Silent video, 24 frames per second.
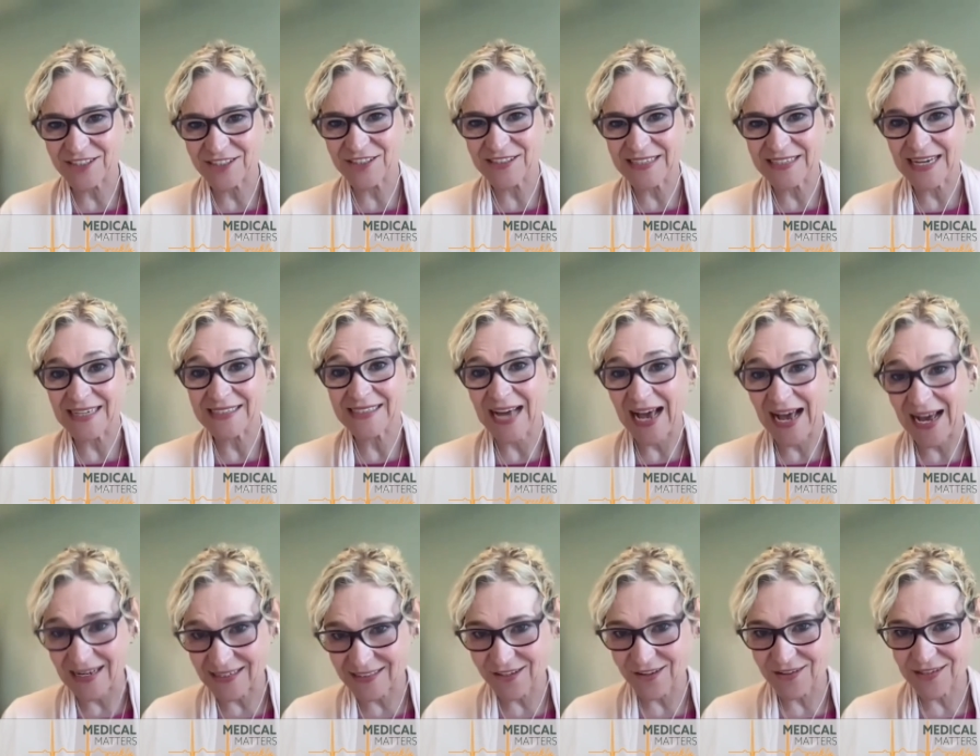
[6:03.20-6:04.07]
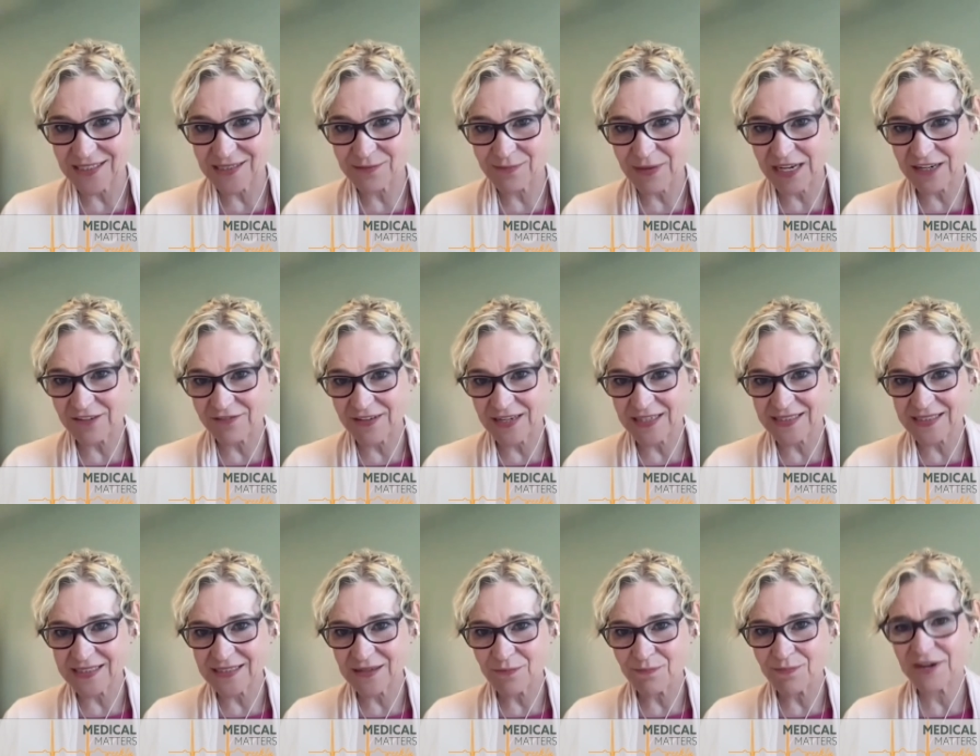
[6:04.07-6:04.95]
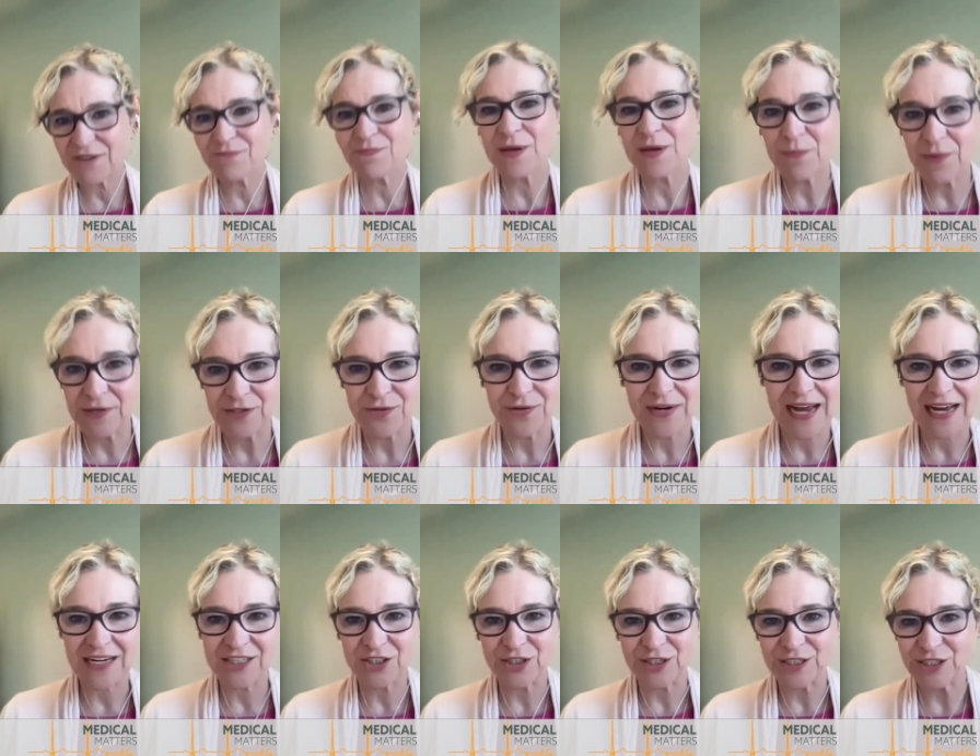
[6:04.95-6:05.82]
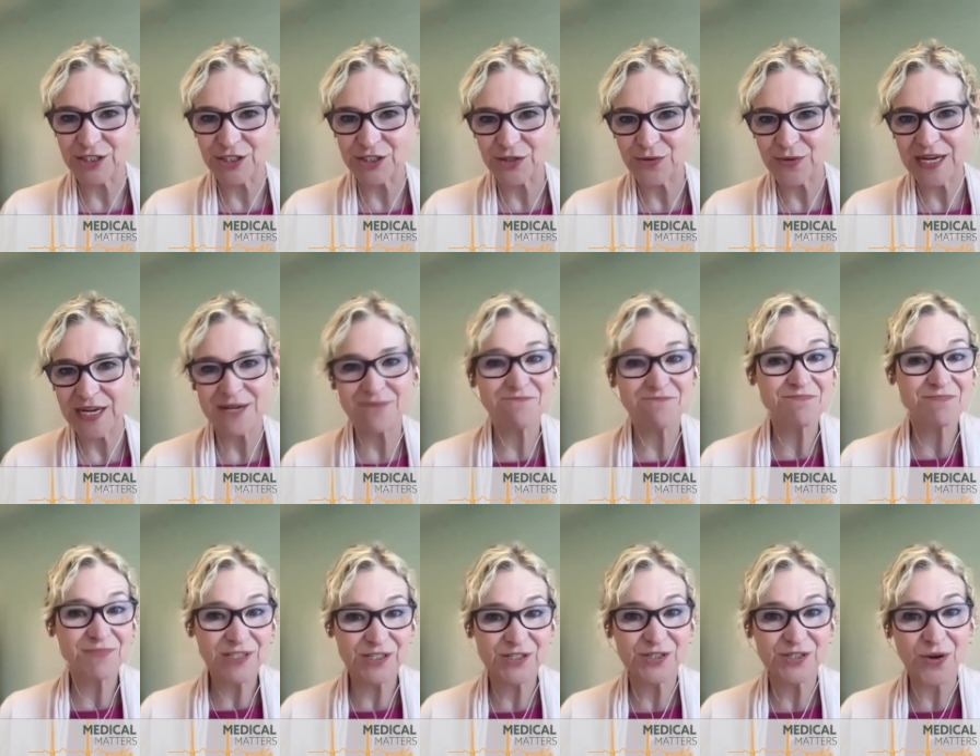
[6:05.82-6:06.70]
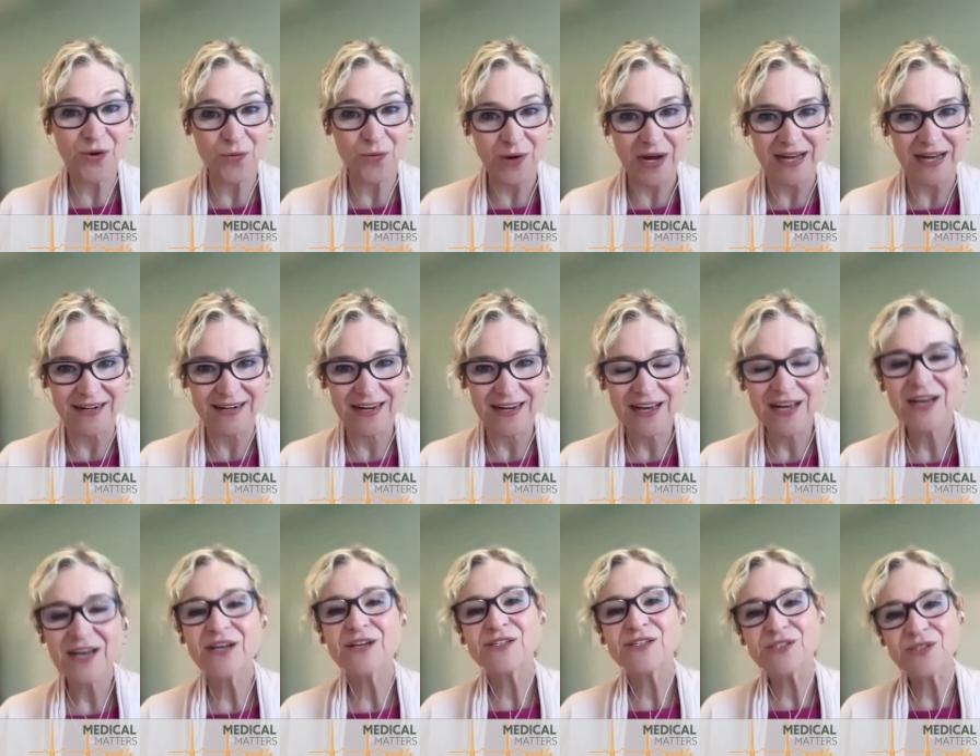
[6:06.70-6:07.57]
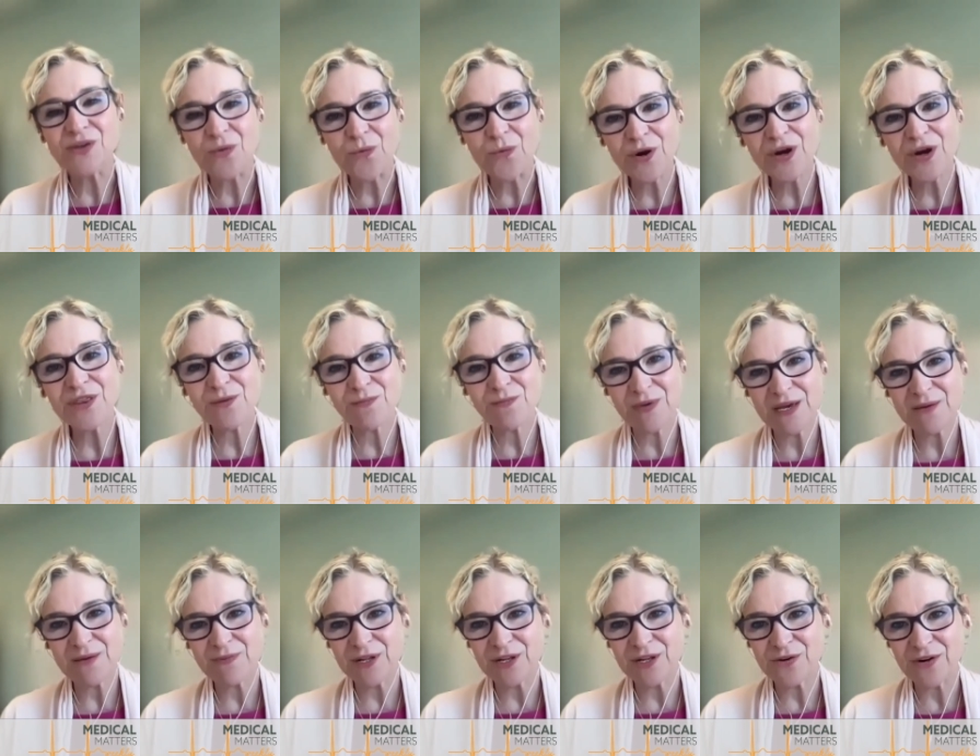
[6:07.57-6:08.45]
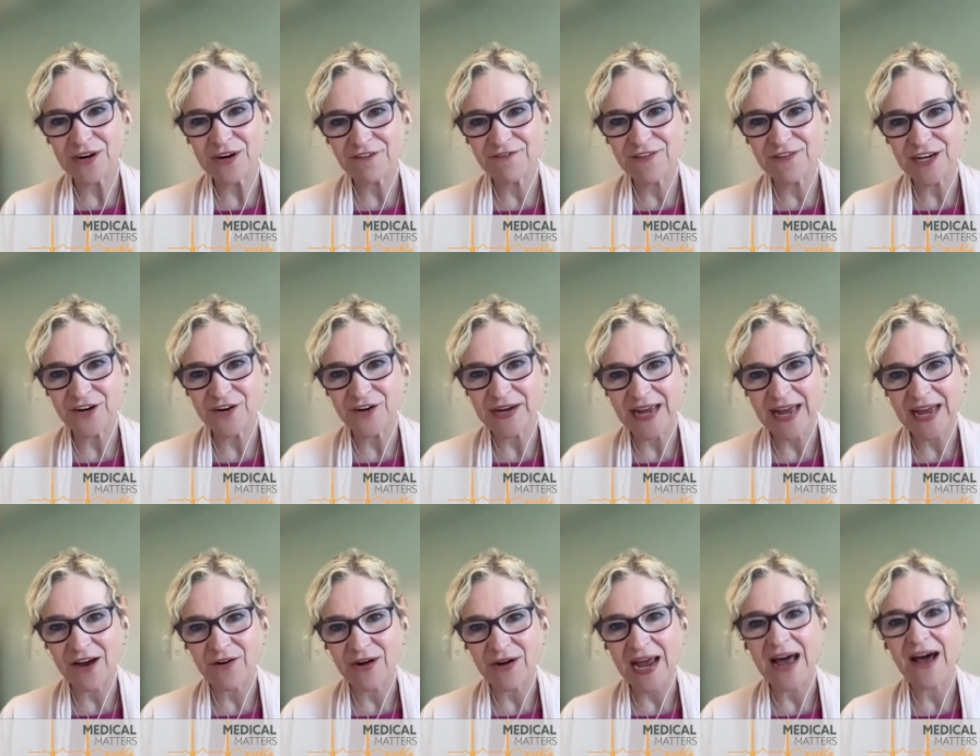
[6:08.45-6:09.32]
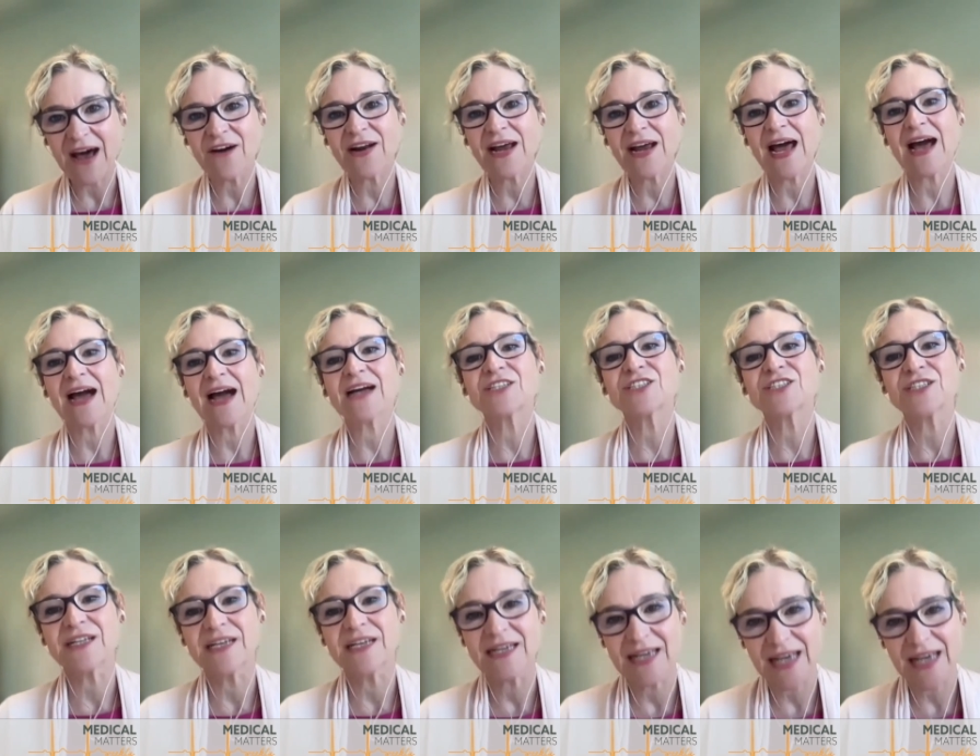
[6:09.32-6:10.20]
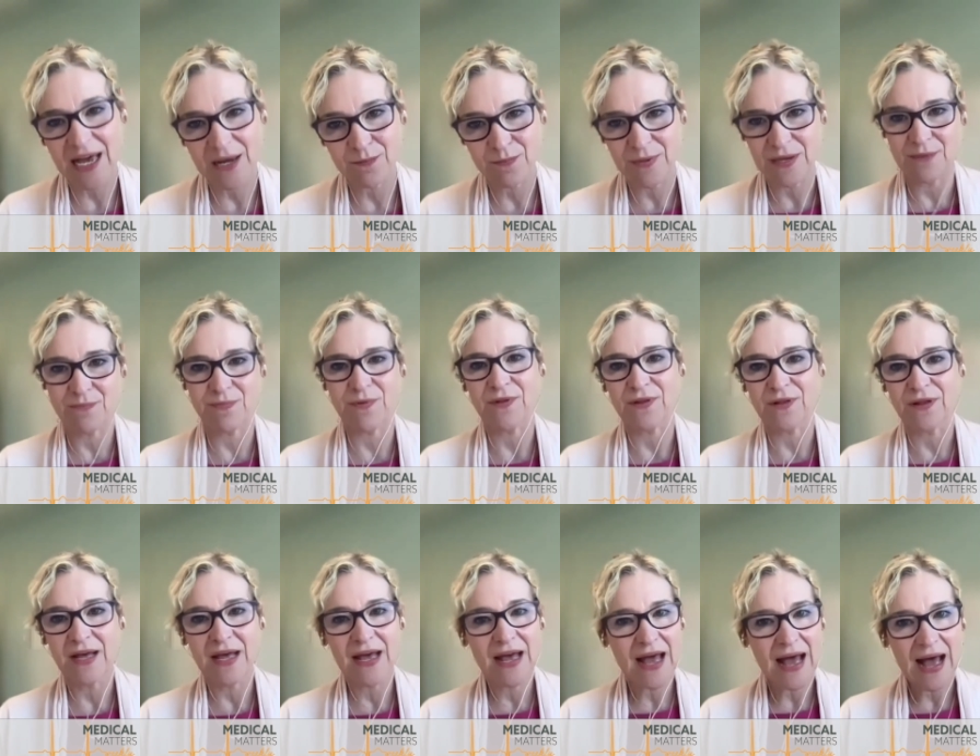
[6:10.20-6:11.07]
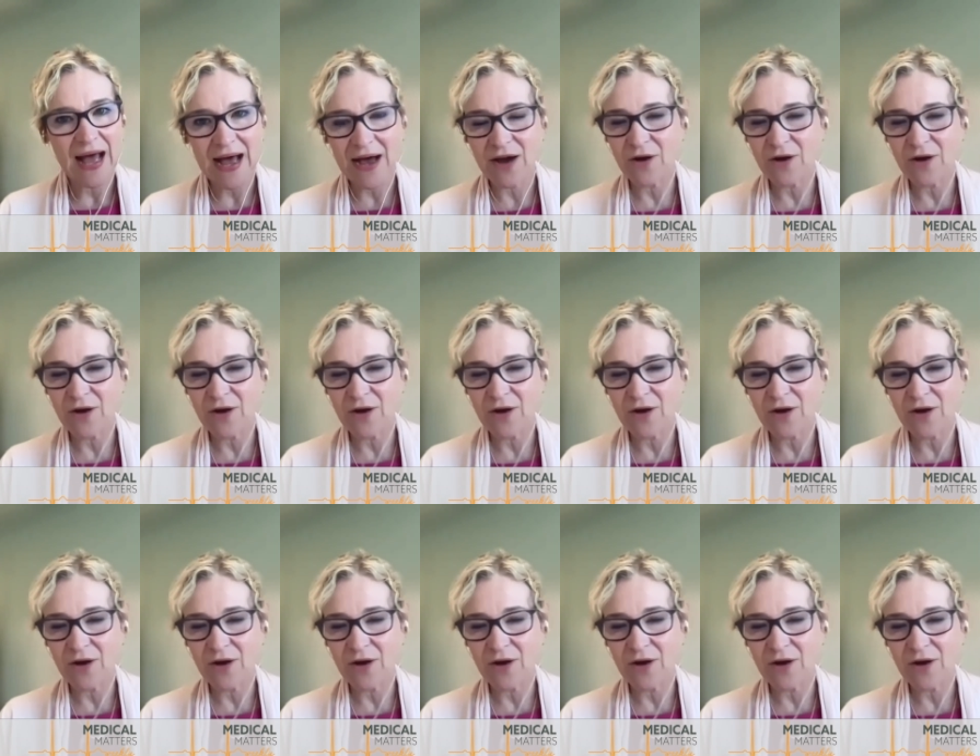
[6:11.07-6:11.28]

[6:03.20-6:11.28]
that exercise has all these benefits, but if people don't actually do it, so what? So right. we're the people who are figuring out how to actually get people